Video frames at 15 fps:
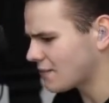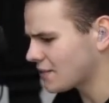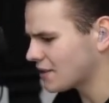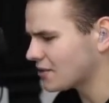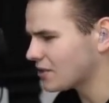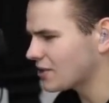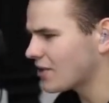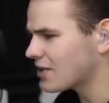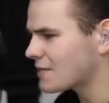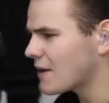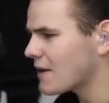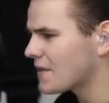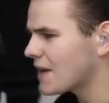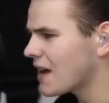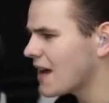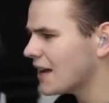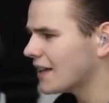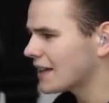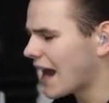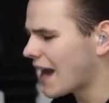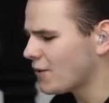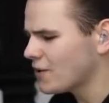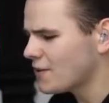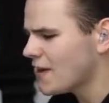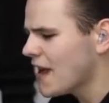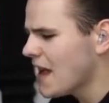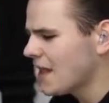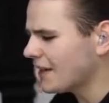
I'm so sorry about that. Like I don't even